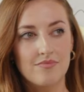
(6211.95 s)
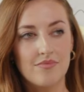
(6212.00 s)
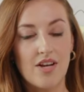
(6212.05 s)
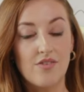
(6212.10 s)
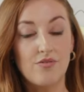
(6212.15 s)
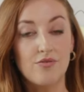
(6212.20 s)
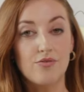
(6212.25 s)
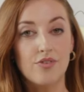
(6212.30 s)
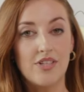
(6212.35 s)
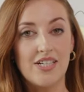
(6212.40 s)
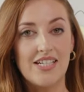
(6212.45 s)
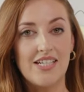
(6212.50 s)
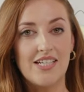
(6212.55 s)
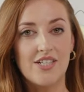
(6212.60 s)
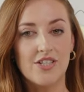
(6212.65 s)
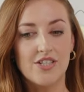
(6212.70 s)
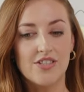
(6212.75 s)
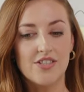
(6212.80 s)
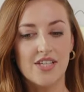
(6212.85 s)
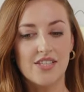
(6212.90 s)
It really
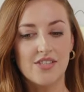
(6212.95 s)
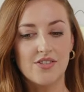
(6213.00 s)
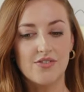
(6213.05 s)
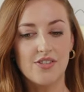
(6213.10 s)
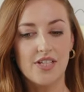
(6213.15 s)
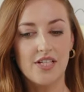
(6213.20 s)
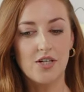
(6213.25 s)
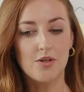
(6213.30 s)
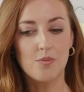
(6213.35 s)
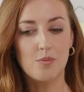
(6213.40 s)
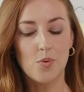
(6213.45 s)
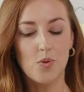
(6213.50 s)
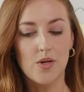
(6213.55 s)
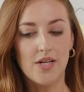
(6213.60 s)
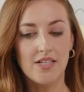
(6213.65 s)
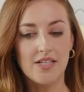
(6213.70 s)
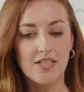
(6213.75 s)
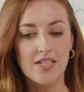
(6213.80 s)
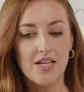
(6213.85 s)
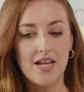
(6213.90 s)
does. That's a really good
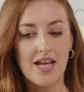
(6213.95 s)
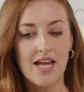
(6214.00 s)
point.